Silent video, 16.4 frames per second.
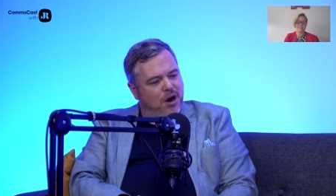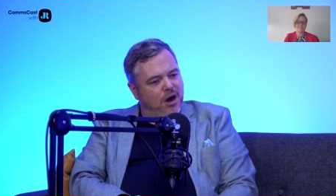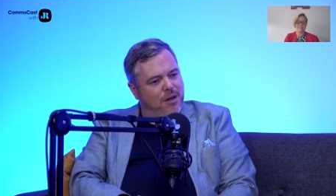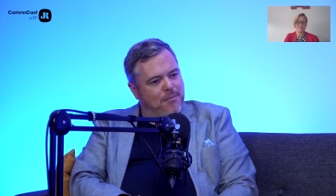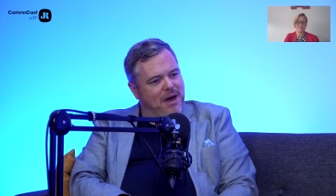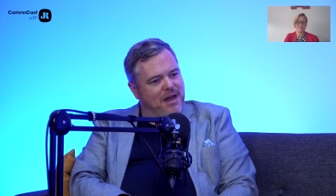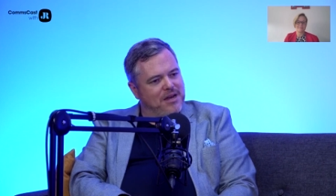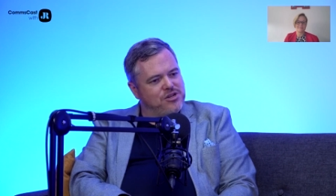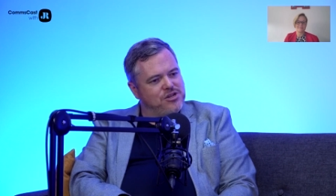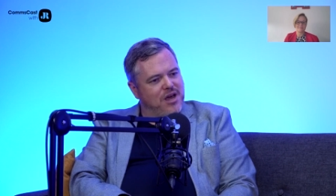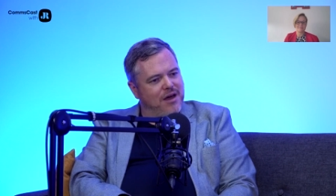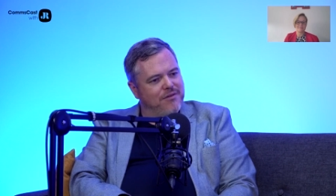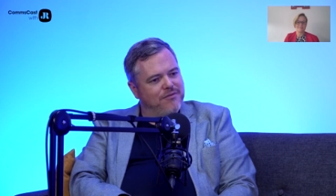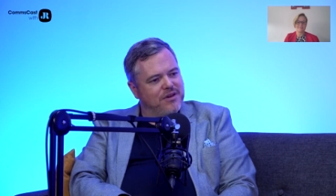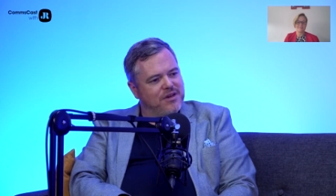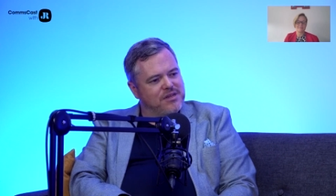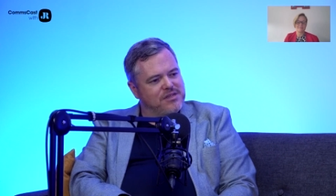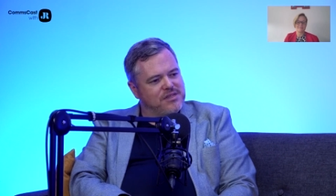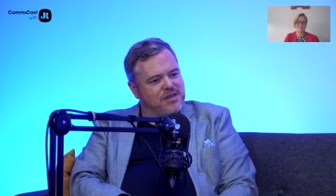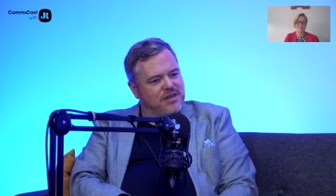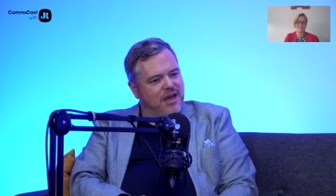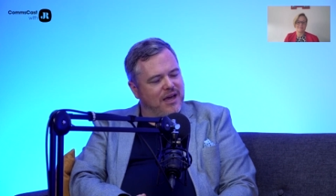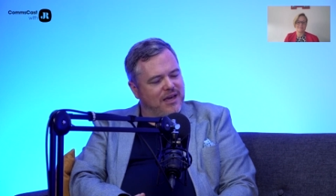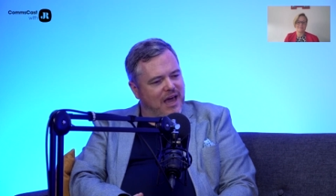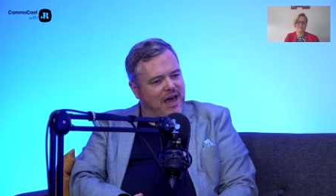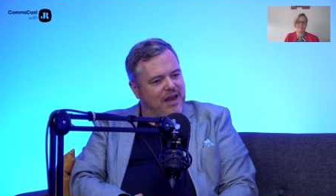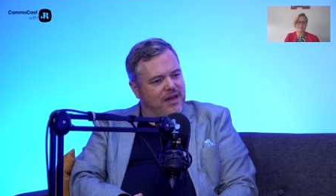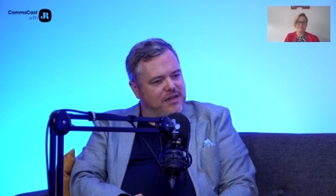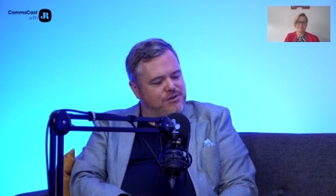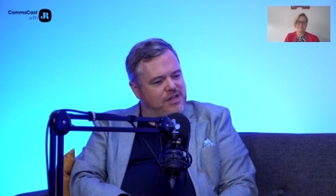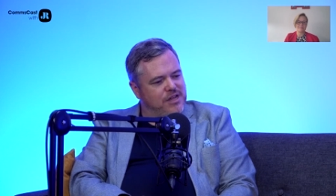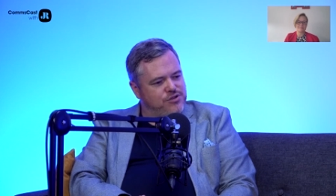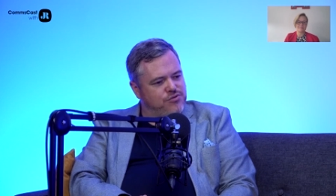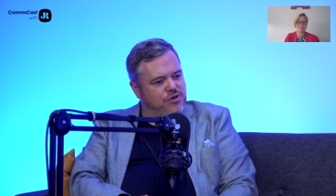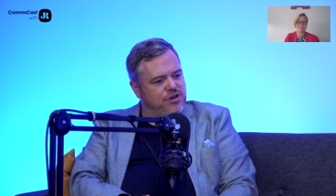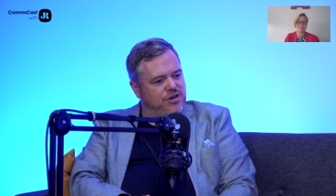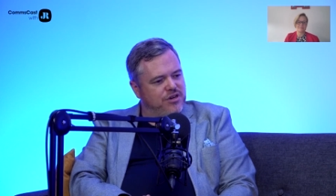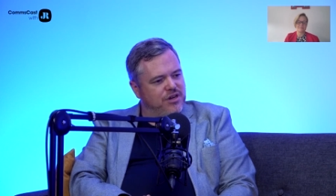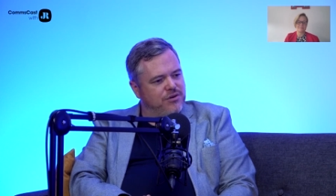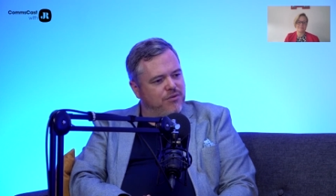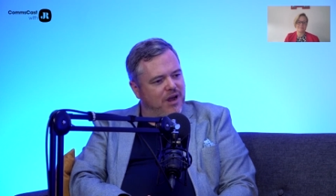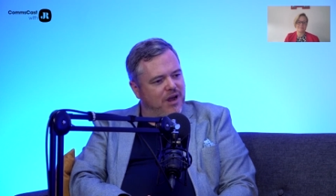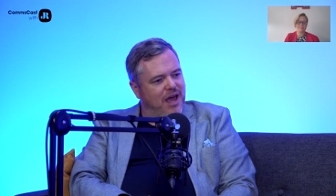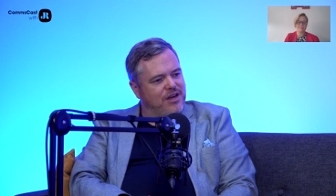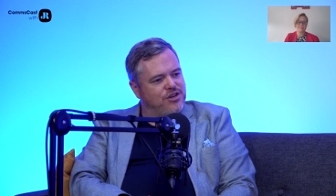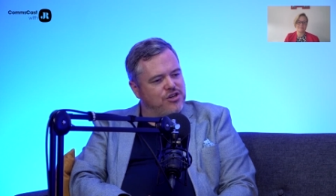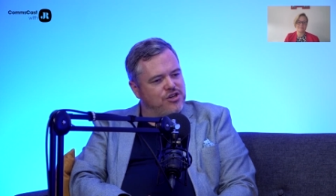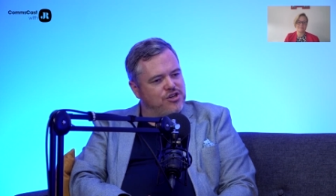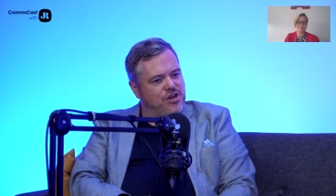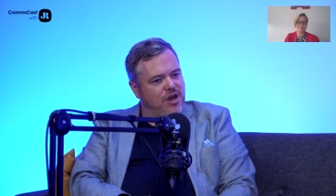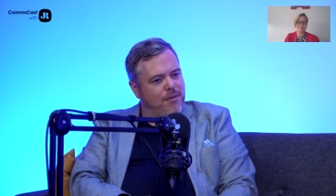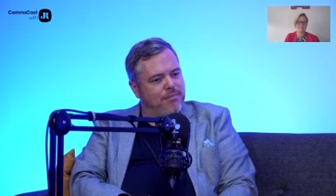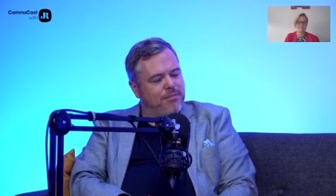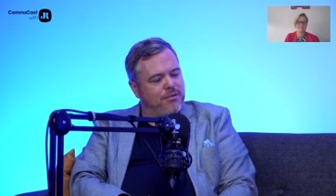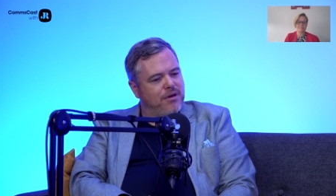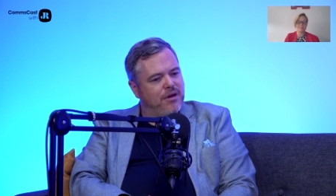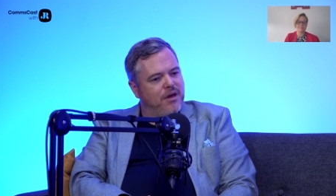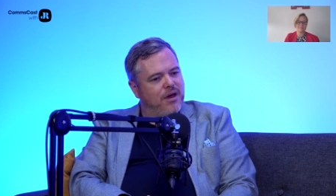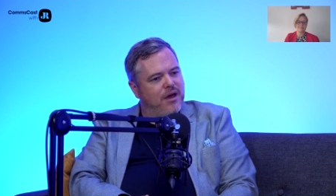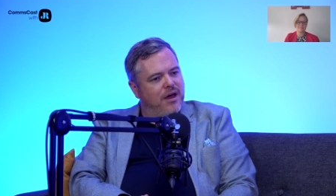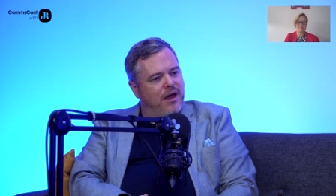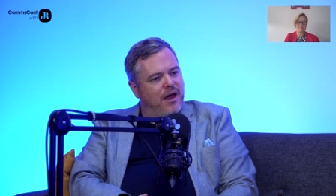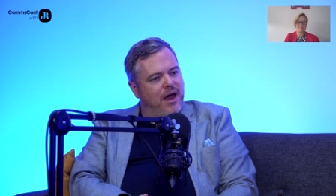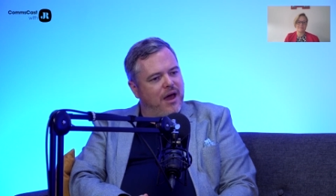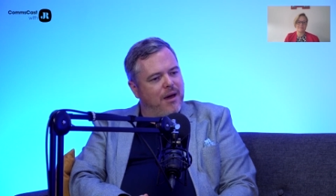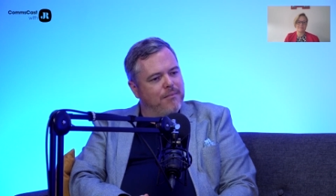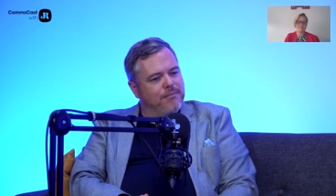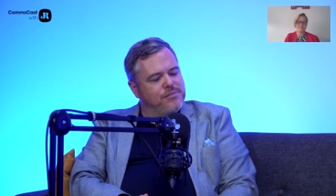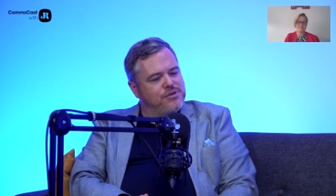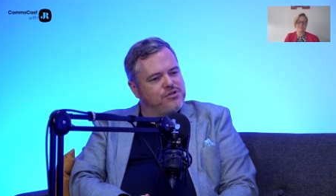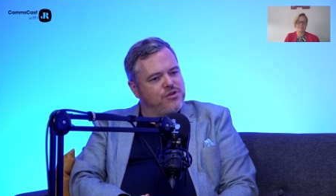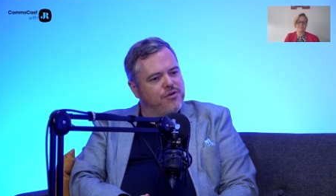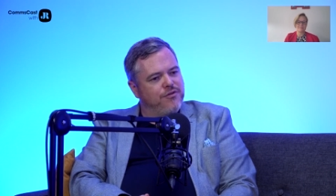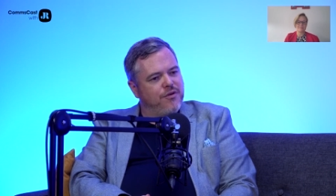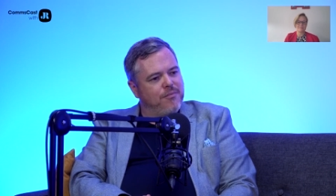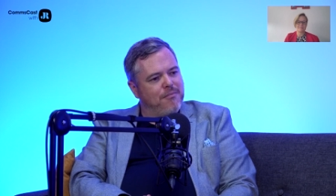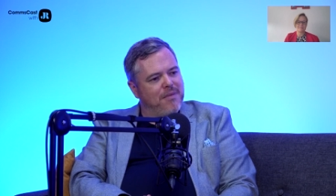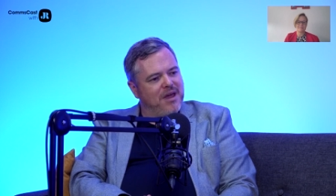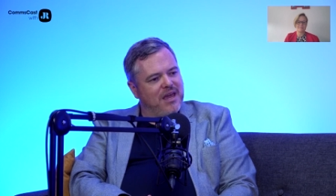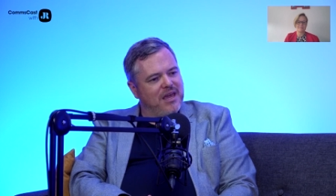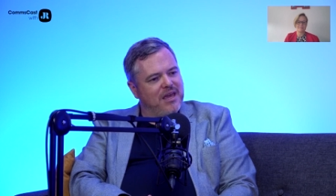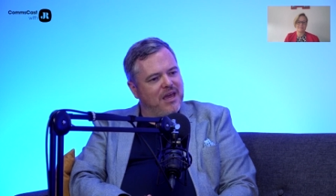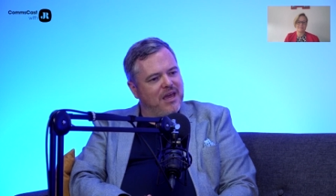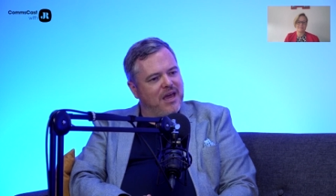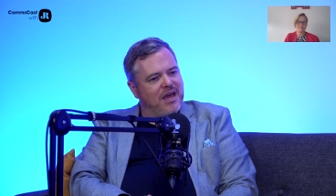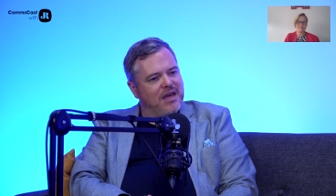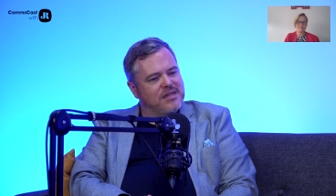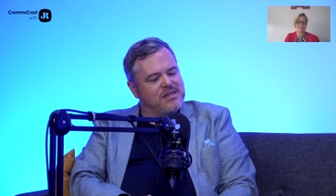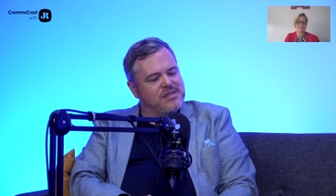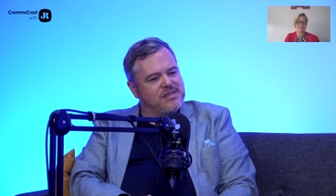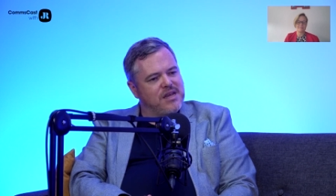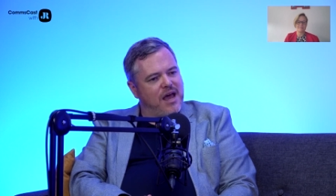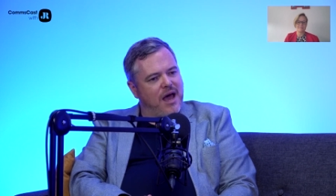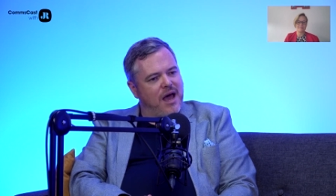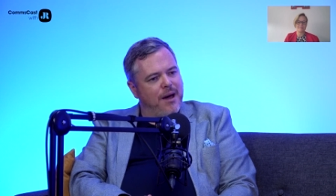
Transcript: parliamentary advocacy, again, it's rooted in relationship. So for me, it's